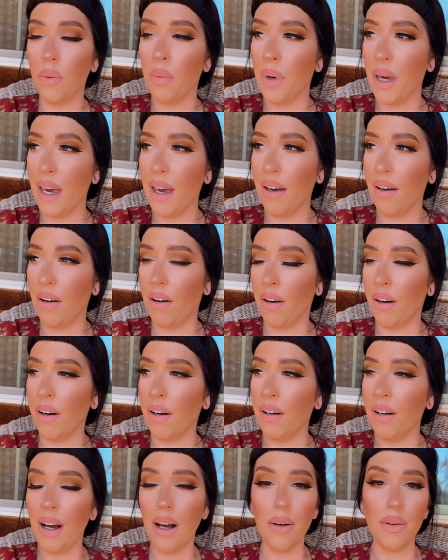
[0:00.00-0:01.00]
We
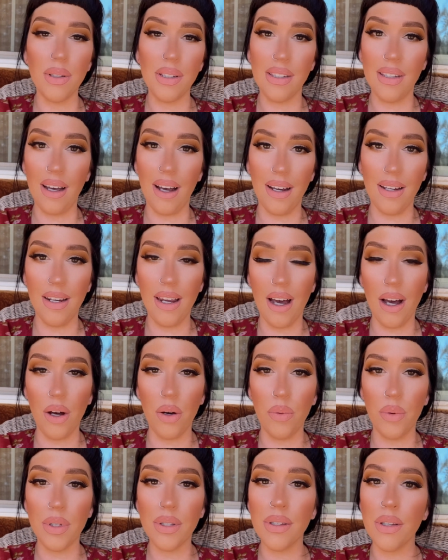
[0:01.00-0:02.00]
are outside now.
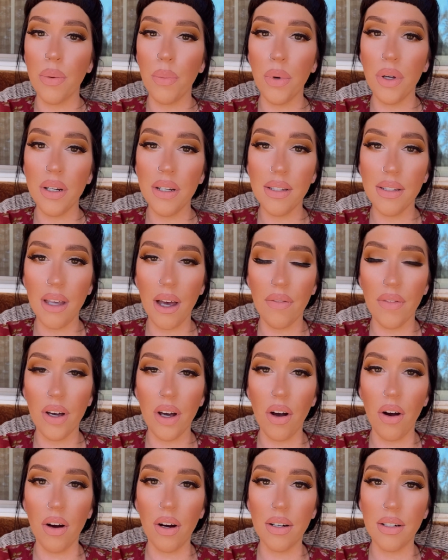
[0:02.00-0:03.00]
When someone is having
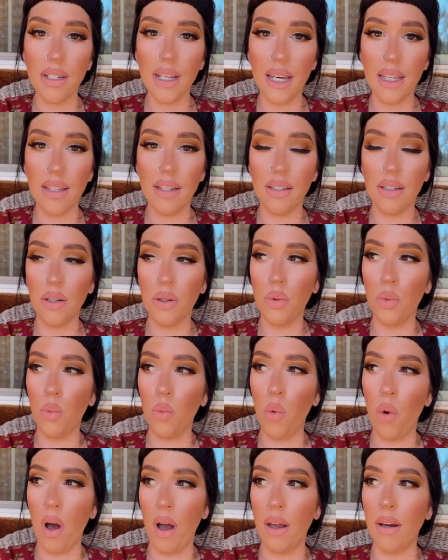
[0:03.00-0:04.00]
a hard day, this is
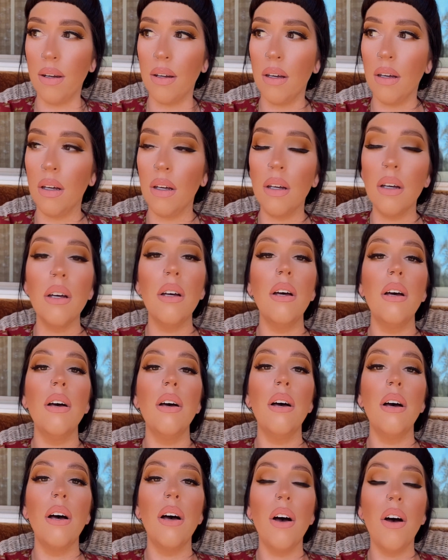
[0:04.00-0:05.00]
one
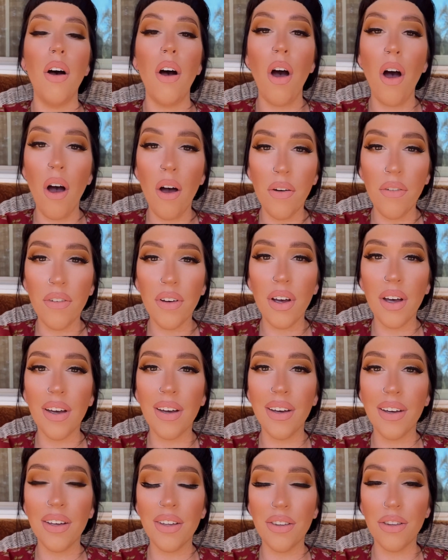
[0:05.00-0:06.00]

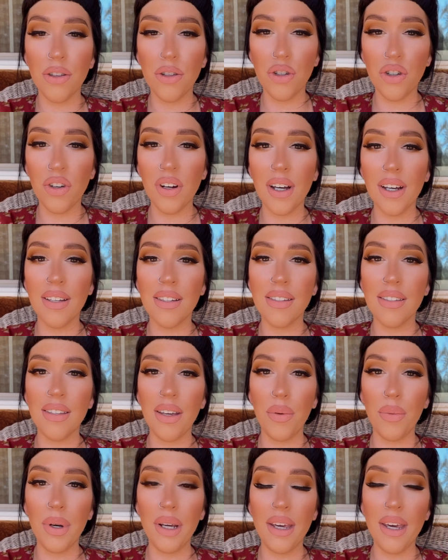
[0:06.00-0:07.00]
of the tricks
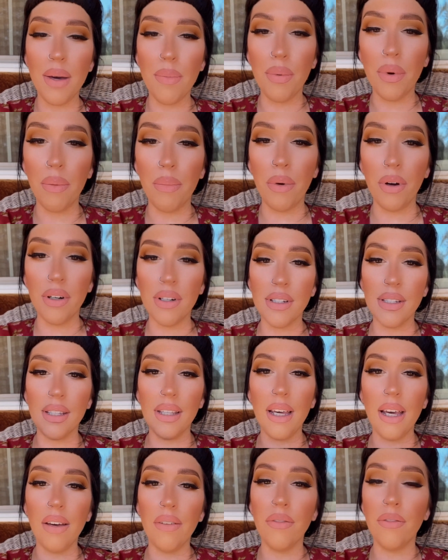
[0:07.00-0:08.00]
that we keep up our
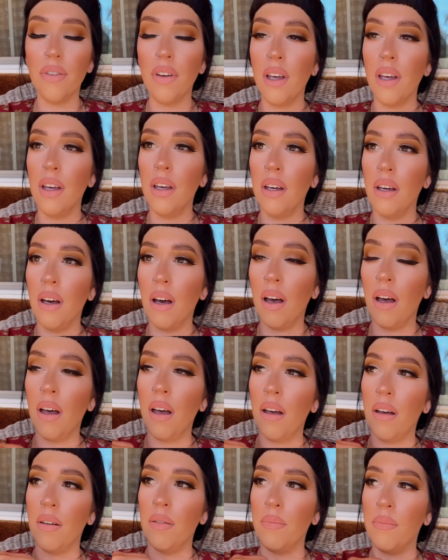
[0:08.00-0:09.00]
sleeve
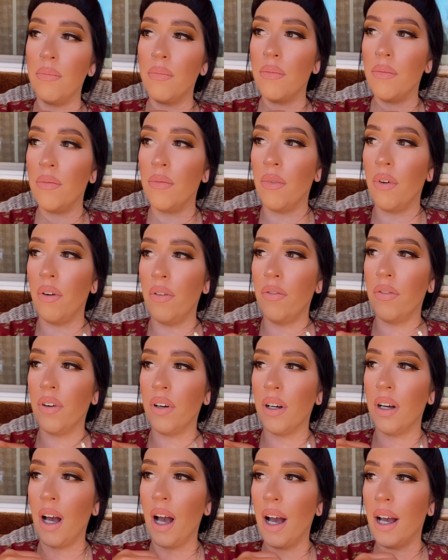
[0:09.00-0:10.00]
for
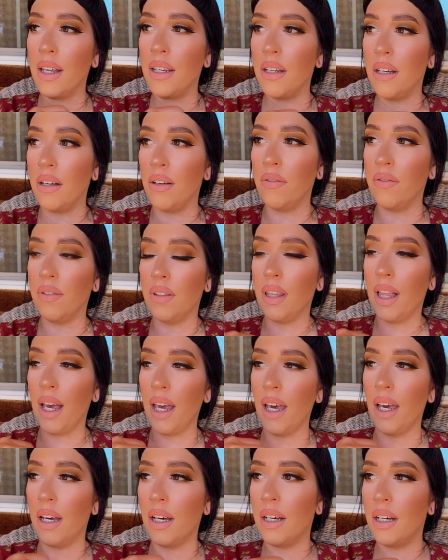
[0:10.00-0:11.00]
kind of
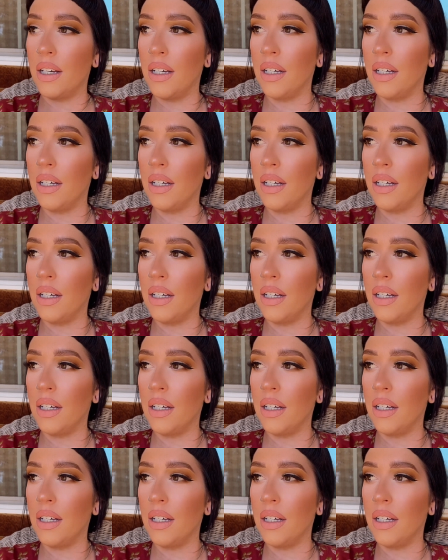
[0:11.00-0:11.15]
like